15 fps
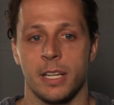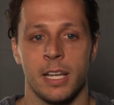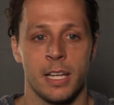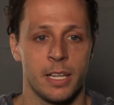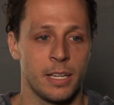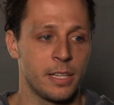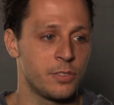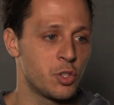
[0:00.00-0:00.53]

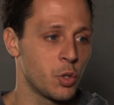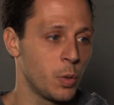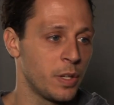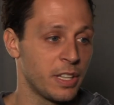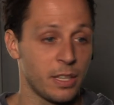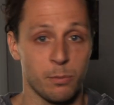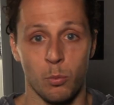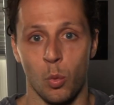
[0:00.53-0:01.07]
And I joined
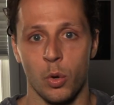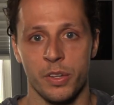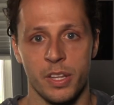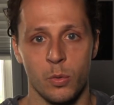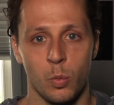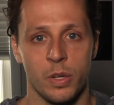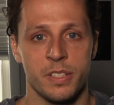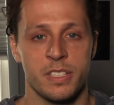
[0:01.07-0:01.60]
like more
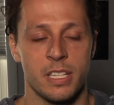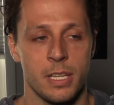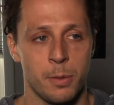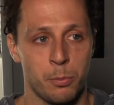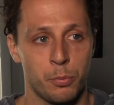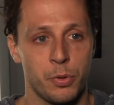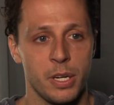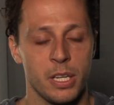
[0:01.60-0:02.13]
than one team
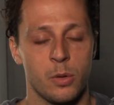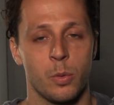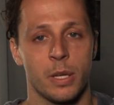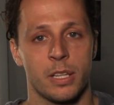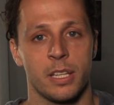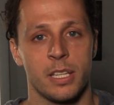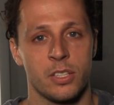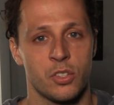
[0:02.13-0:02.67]
pretty
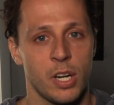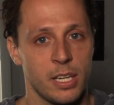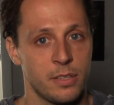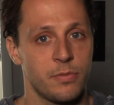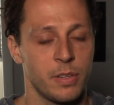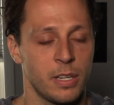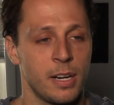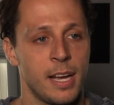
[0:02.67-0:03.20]
quickly, tried to
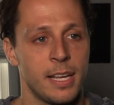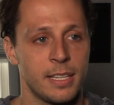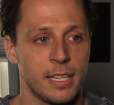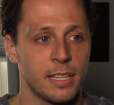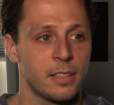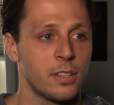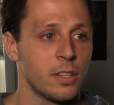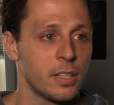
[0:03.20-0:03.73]
figure out how to
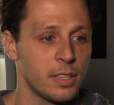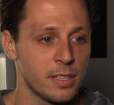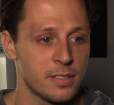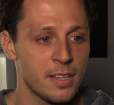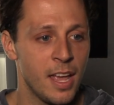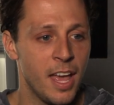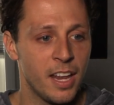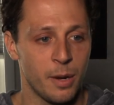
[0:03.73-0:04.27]
get good at this.
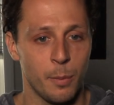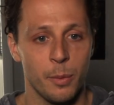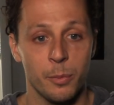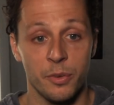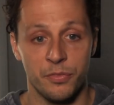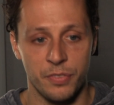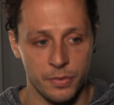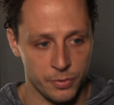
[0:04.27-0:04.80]
And I remember
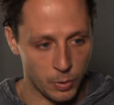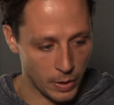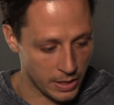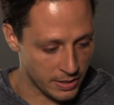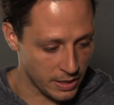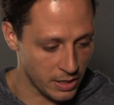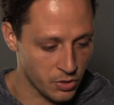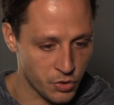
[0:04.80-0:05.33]
in 5th grade,
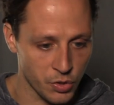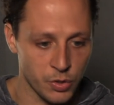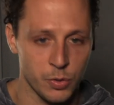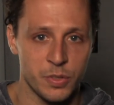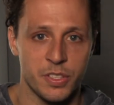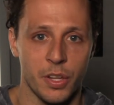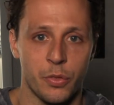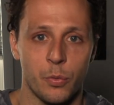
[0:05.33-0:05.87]
they
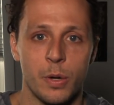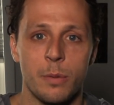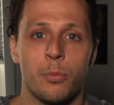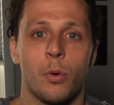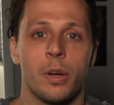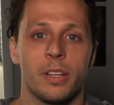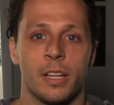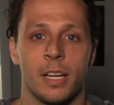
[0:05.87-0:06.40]
introduced the
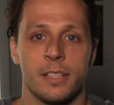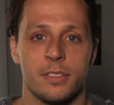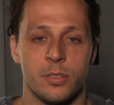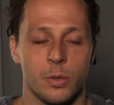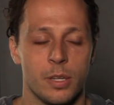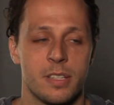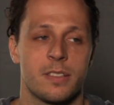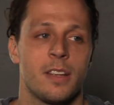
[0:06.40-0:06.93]
3-point line
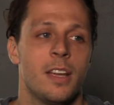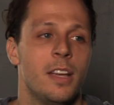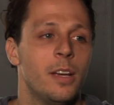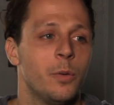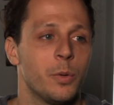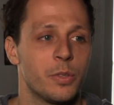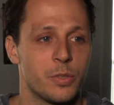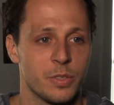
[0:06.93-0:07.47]
to us,
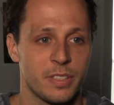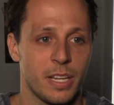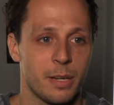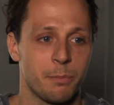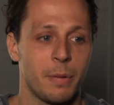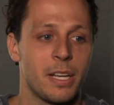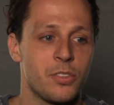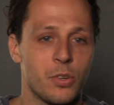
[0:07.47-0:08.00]
which was like
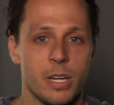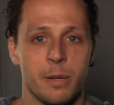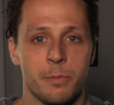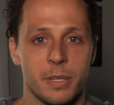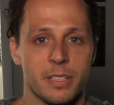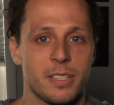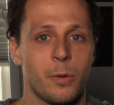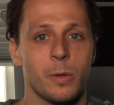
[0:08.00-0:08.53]
my dream
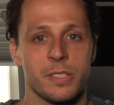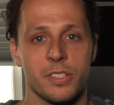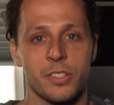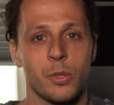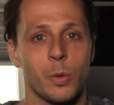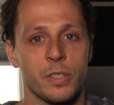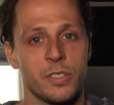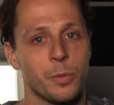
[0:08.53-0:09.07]
because I wasn't
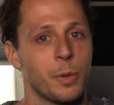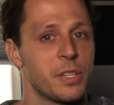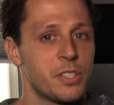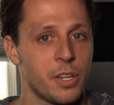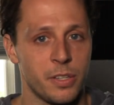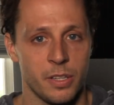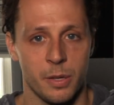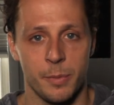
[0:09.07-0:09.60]
doing too much
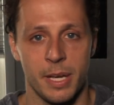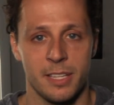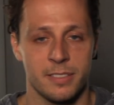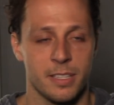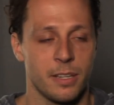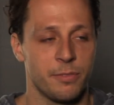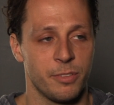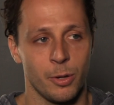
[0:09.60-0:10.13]
under the
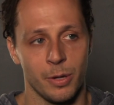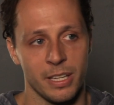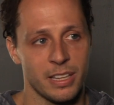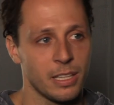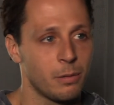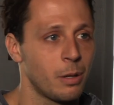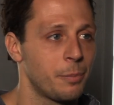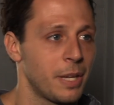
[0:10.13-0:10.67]
basket. If you know anything
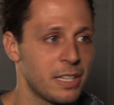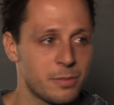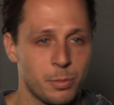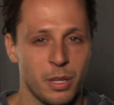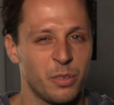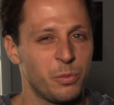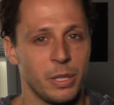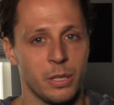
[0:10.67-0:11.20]
about basketball,
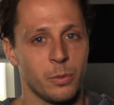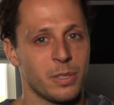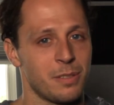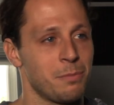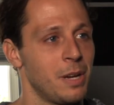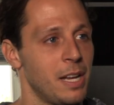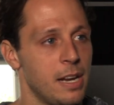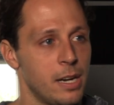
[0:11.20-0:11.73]
it really wasn't
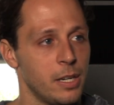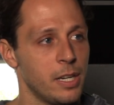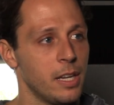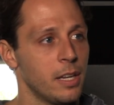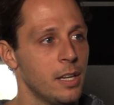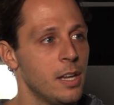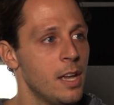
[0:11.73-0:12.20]
my area.